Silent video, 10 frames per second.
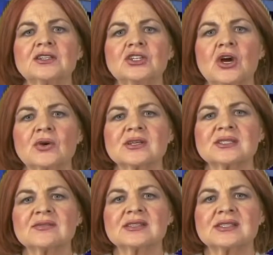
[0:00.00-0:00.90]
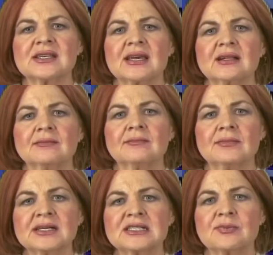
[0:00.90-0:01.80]
Notice of the sale
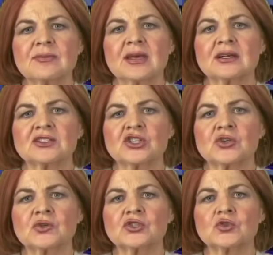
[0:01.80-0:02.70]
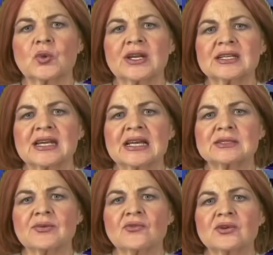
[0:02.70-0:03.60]
must be mailed to you 20
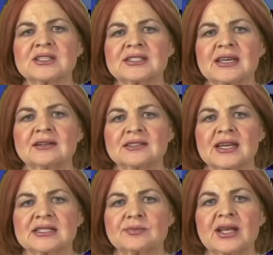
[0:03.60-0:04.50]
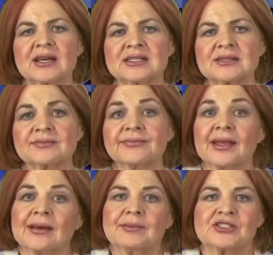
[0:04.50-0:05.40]
days before the sale takes place.
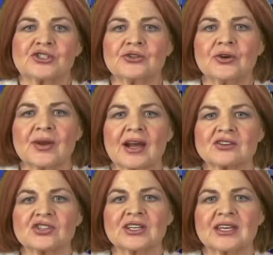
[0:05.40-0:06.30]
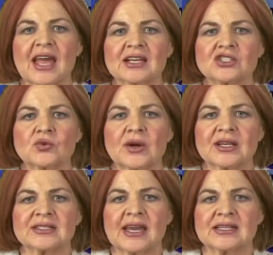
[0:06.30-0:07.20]
But you don't actually get
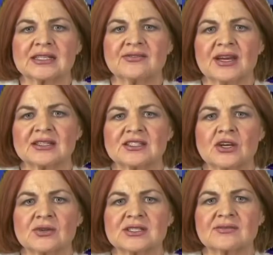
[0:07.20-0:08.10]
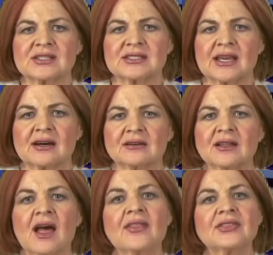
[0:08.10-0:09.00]
20 days advance notice of the sale.
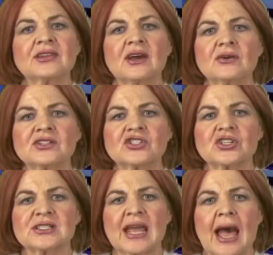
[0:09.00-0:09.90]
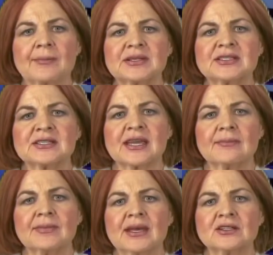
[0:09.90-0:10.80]
The notice just happens to
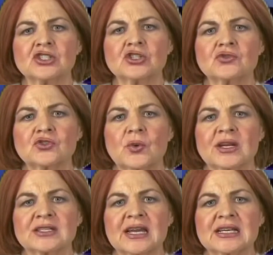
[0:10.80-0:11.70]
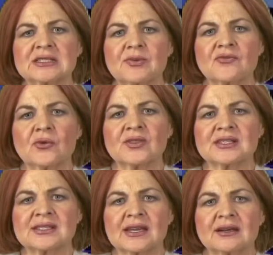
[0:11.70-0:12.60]
get mailed to you 20 days before
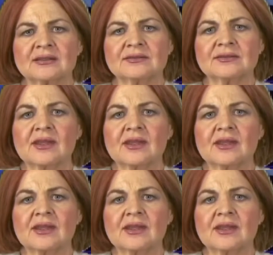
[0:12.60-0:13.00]
the sale.